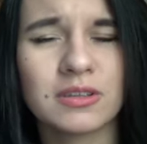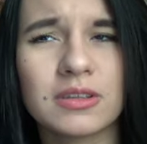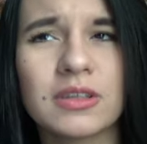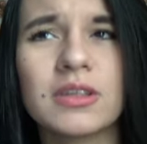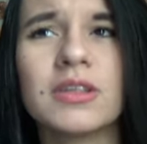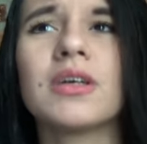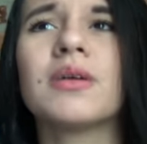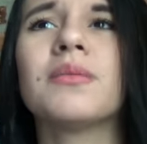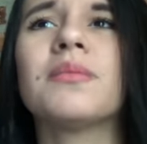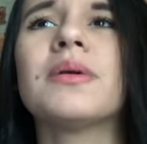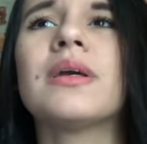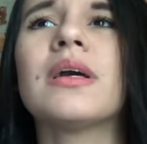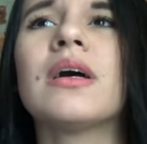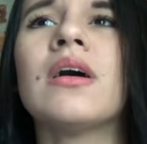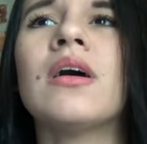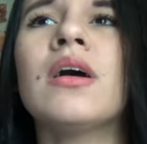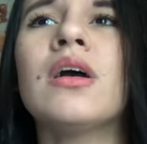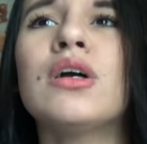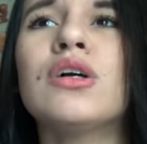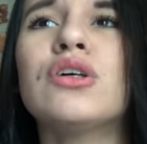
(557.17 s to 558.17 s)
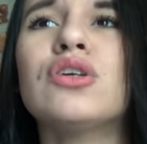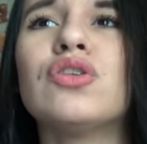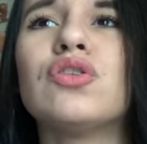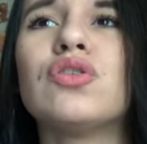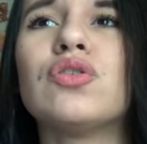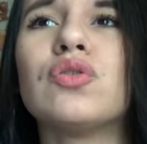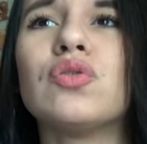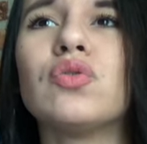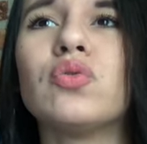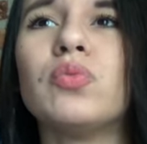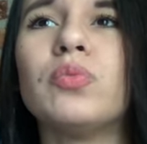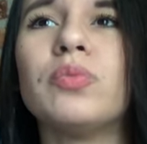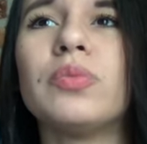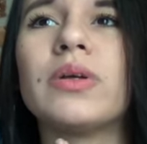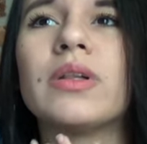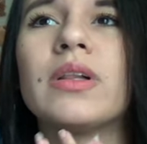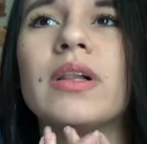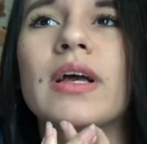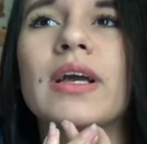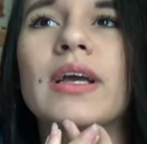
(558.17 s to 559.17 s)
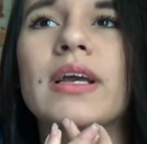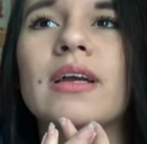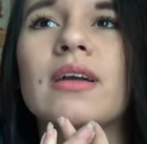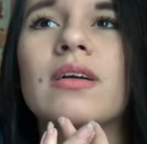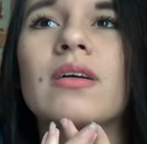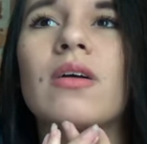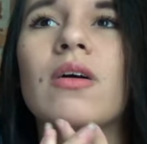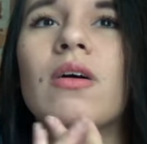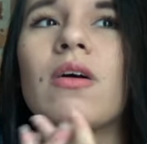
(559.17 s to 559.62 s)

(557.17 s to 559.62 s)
Colombia to be like,